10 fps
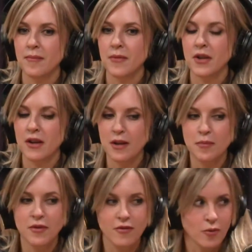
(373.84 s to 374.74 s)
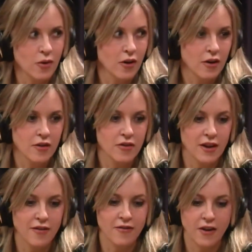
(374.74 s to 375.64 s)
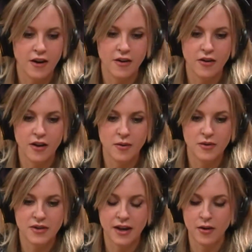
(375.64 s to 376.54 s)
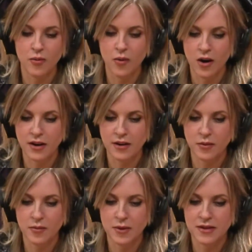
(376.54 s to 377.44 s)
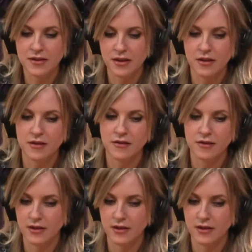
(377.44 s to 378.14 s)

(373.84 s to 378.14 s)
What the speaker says: The night before that fire, I was out walking with my son.